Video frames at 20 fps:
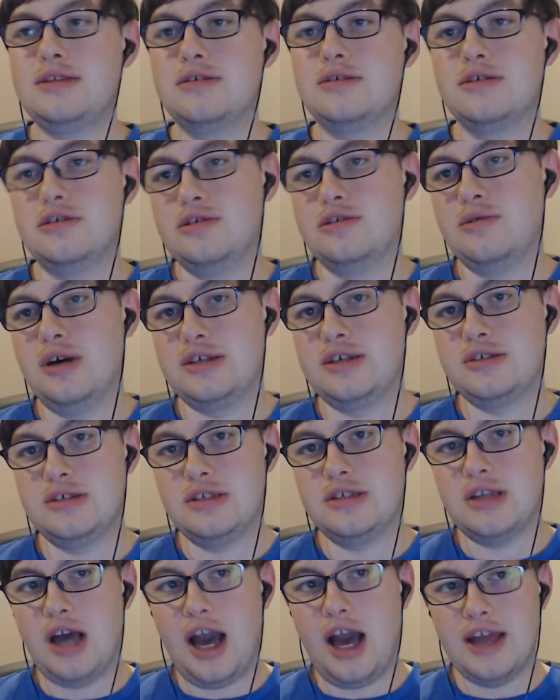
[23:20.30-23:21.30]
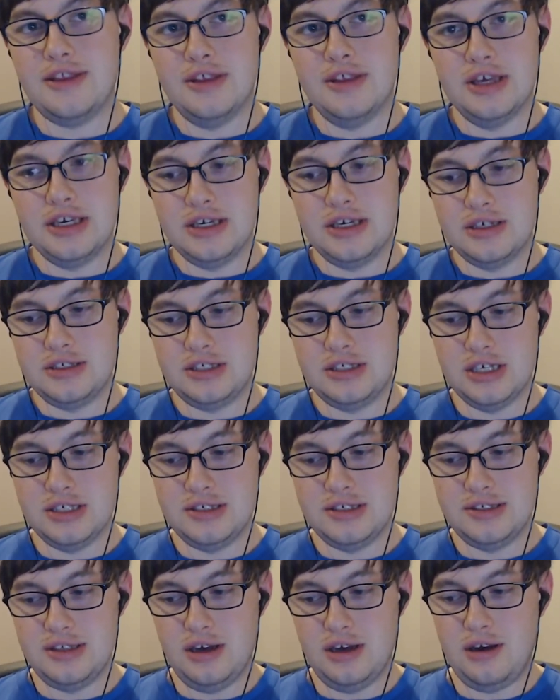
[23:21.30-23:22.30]
a good question. I think
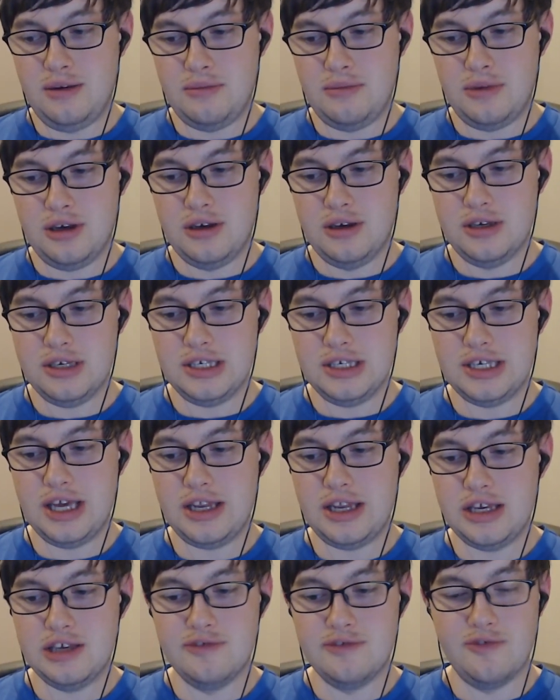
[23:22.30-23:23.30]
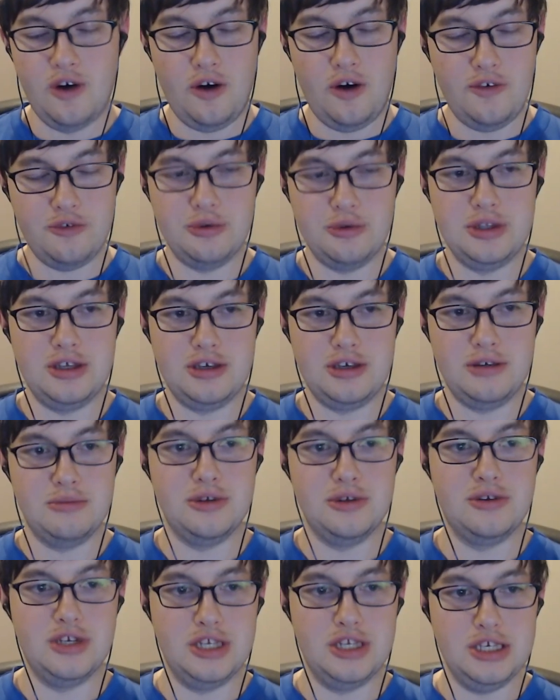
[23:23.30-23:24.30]
just getting involved with the
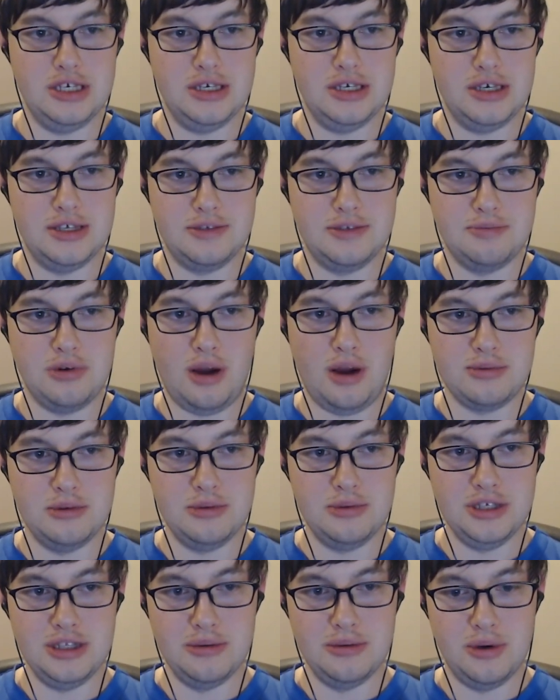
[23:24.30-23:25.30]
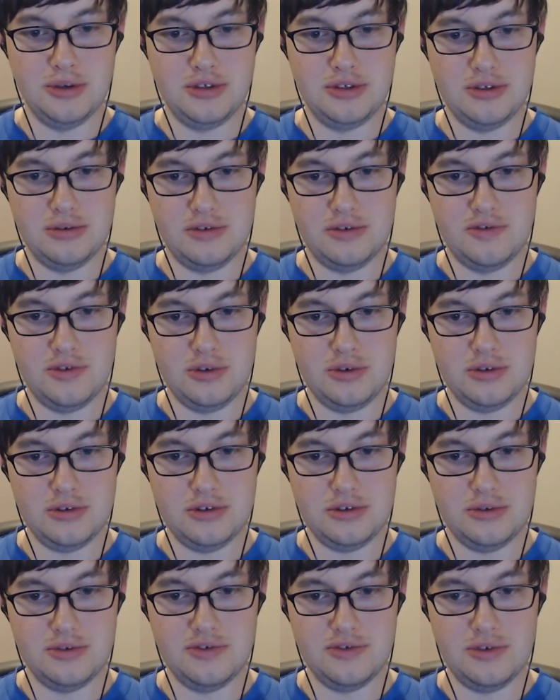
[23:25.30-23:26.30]
community is probably the most
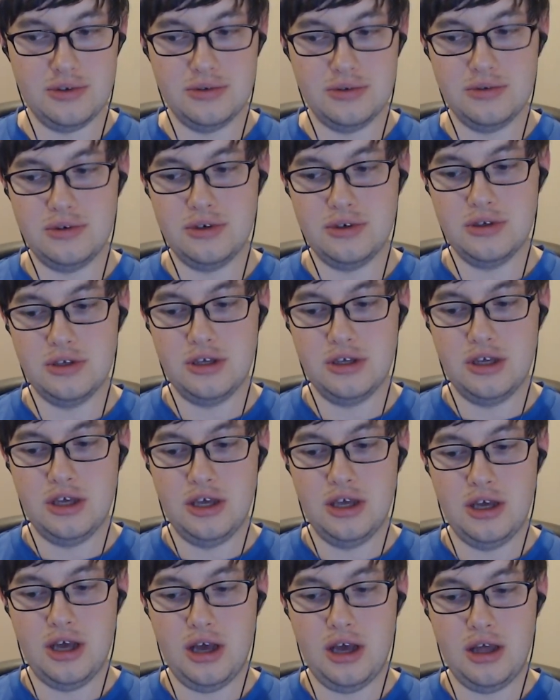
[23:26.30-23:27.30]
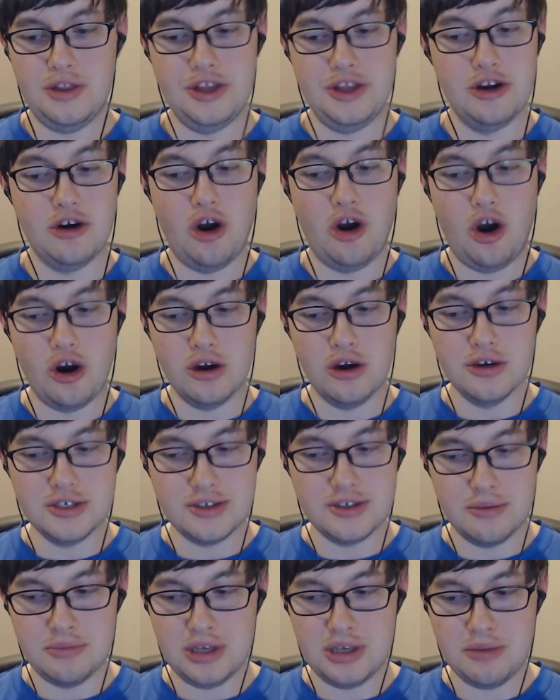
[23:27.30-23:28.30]
useful tool. There are
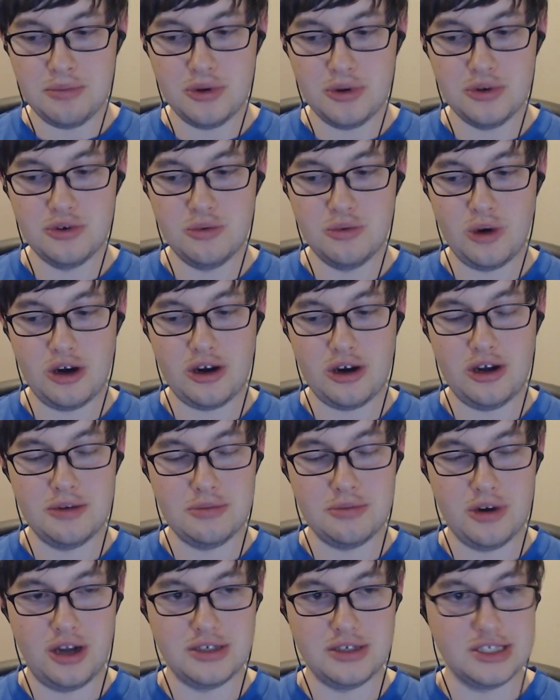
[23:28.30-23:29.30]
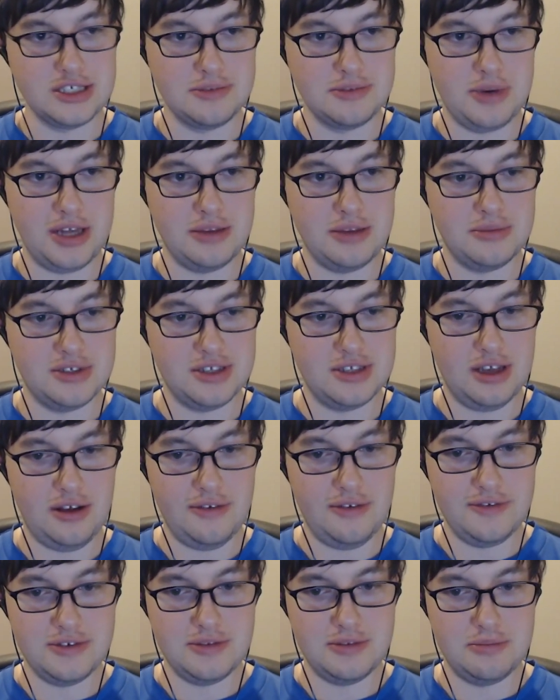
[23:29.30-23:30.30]
some people who work on projects by
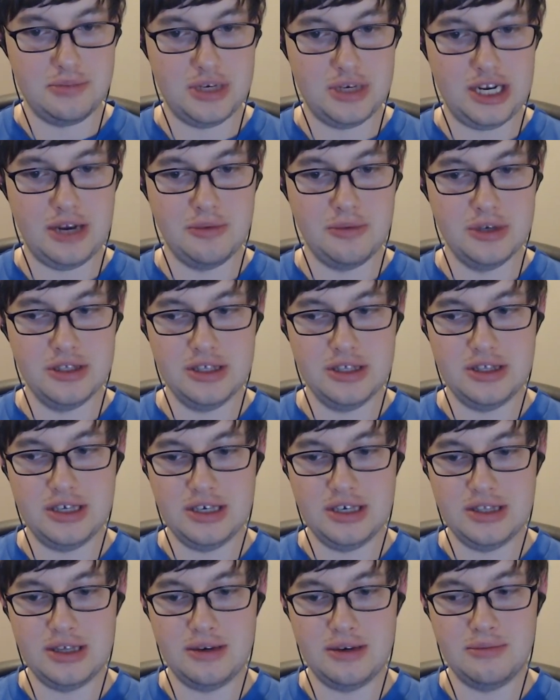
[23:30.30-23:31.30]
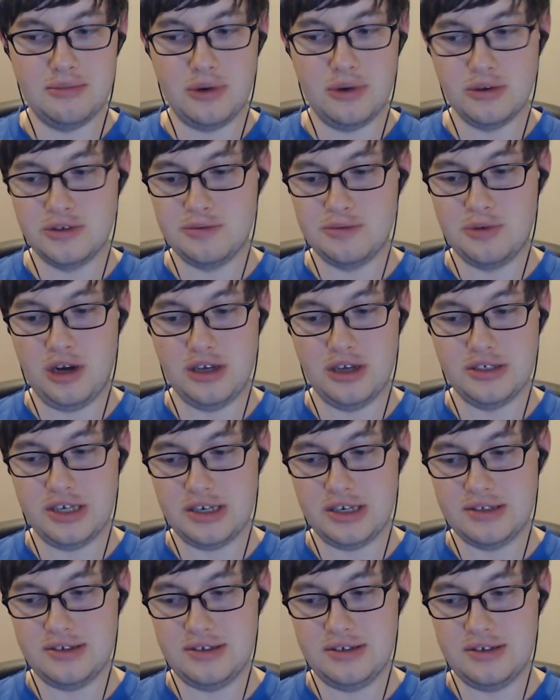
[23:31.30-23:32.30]
themselves, but I really think that most
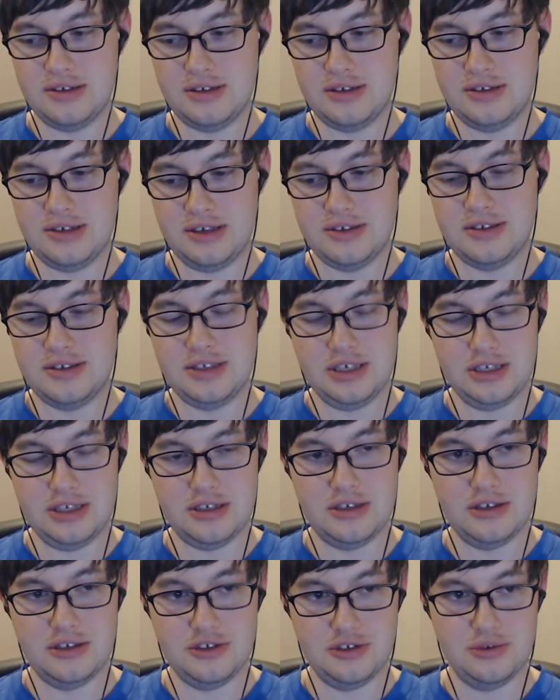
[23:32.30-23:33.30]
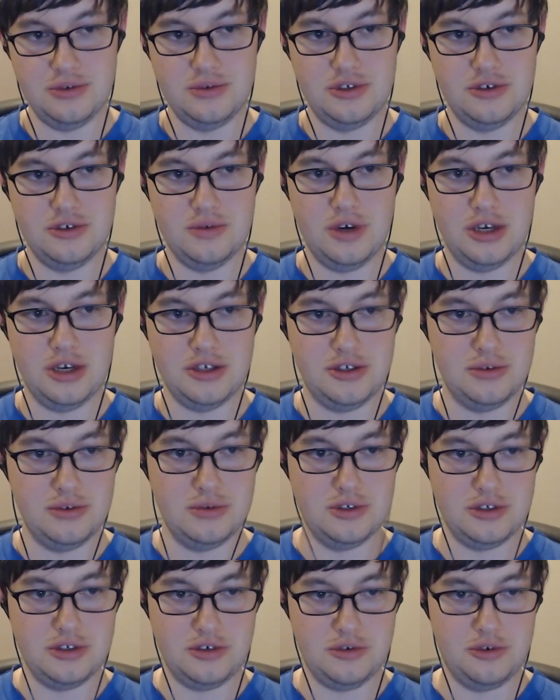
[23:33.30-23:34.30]
projects succeed due to a
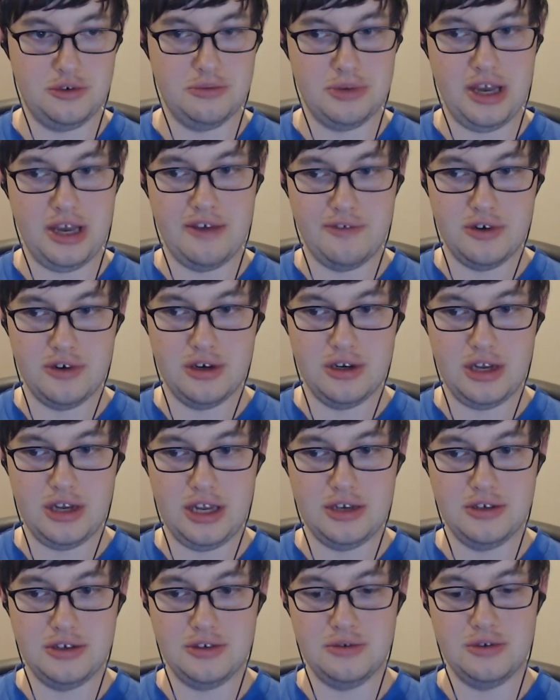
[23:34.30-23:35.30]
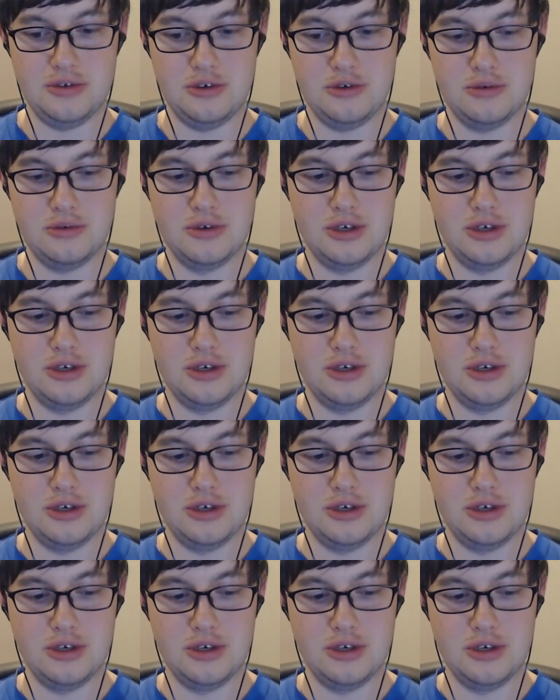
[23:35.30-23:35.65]
huge group effort and due to